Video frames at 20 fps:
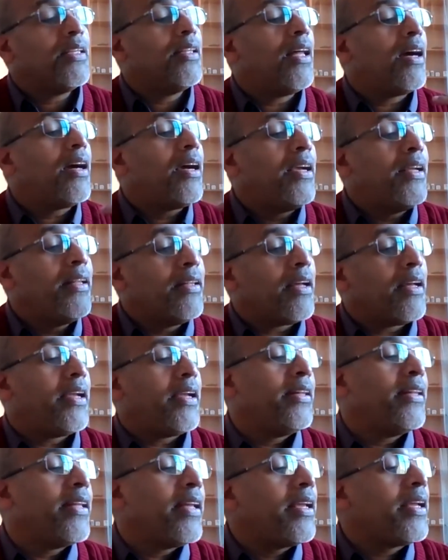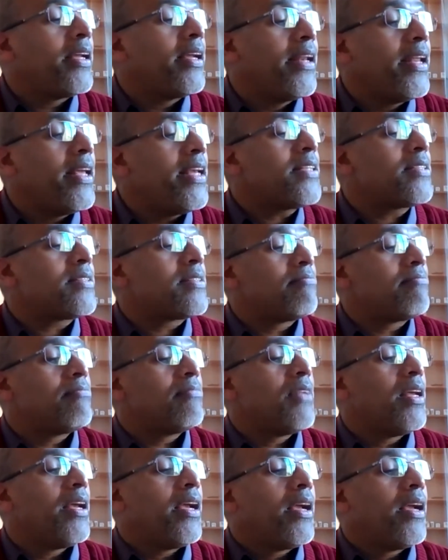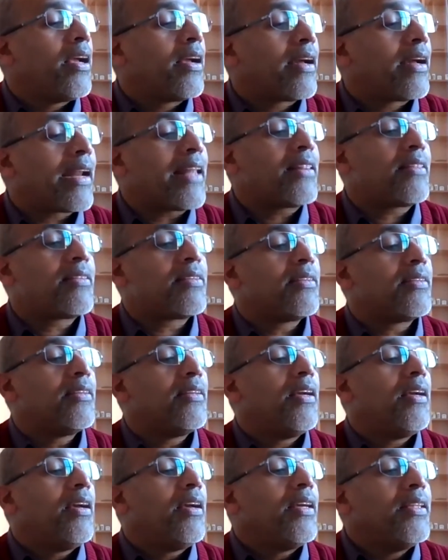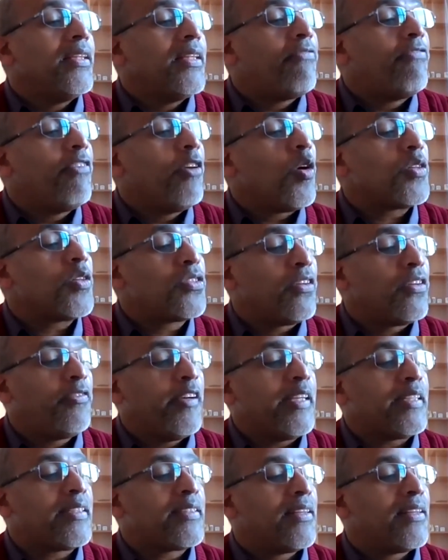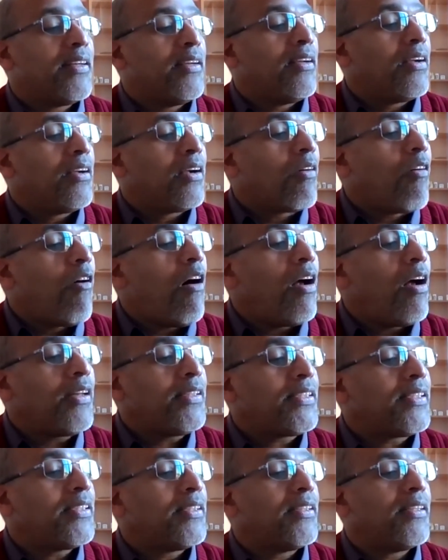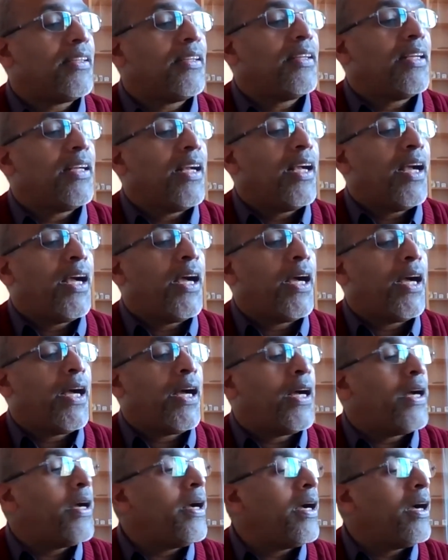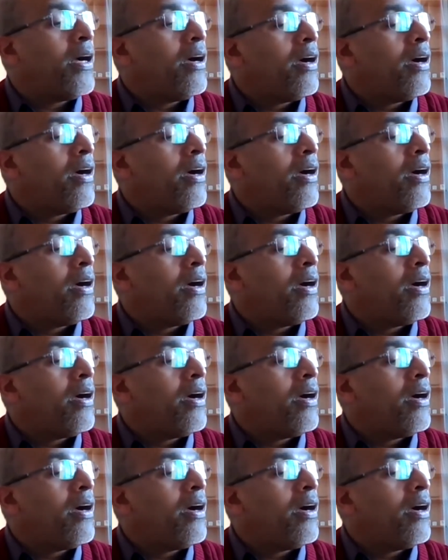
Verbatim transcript: the in the in the greece crete the philosophers called uh,